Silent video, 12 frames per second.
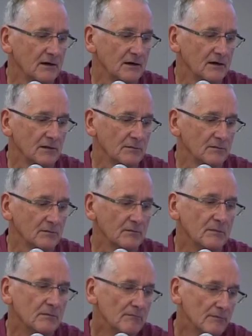um,
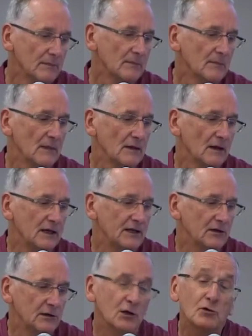e
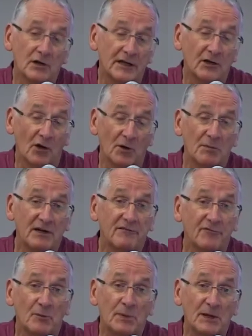local economy
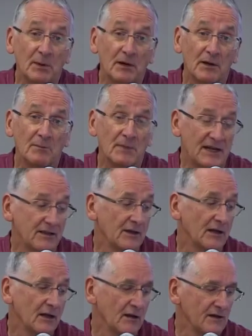for people and make
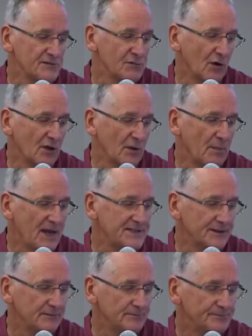their lives rather
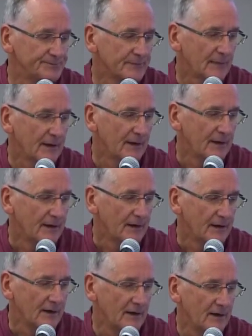better.
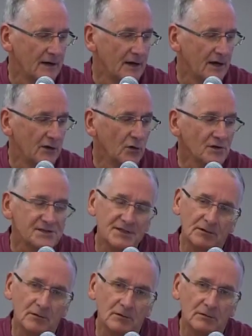Uh, and
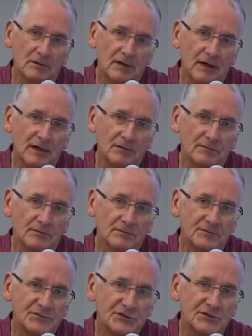also
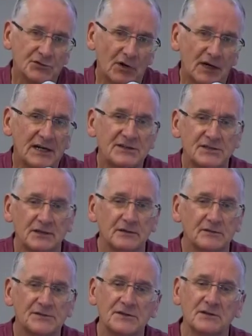um, to try
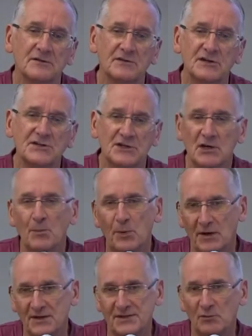to sort of
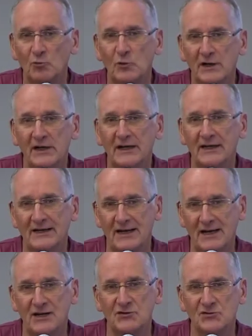interpret some really
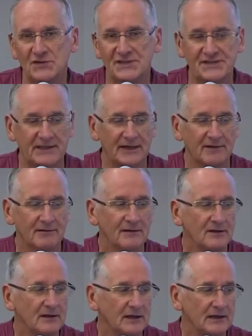interesting
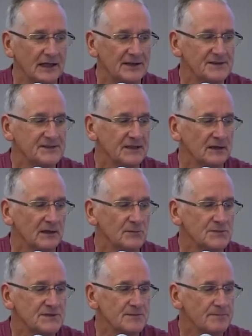
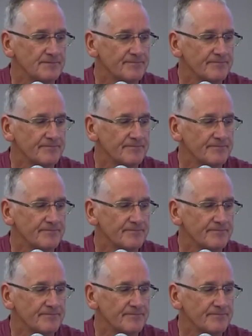landscapes.